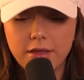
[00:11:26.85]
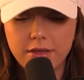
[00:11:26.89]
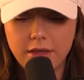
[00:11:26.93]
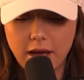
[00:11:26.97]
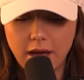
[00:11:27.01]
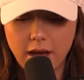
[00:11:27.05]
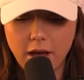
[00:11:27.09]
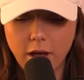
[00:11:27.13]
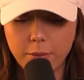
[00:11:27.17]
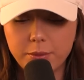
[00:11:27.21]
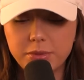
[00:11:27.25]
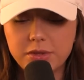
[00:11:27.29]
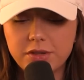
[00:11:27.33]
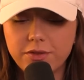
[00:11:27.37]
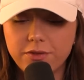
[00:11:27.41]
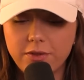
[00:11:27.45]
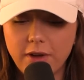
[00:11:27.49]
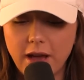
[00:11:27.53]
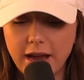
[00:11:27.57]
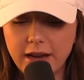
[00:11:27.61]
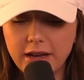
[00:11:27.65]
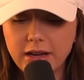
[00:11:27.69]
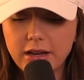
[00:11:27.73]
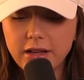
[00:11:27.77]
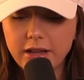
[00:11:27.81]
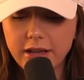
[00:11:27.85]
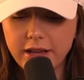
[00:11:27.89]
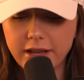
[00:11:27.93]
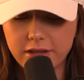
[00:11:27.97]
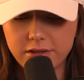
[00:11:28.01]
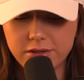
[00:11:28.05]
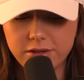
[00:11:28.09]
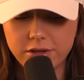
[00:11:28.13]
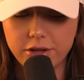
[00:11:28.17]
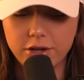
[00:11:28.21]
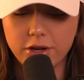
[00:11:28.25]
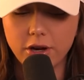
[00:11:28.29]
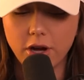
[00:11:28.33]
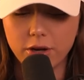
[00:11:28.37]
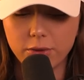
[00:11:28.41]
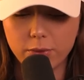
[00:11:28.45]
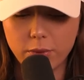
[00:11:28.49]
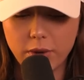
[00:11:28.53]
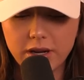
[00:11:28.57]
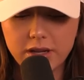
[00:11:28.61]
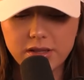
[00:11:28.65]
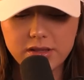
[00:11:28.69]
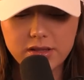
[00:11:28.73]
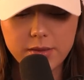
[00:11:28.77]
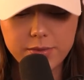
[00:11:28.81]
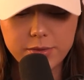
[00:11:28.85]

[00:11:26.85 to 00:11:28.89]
that helps find and cancel your unwanted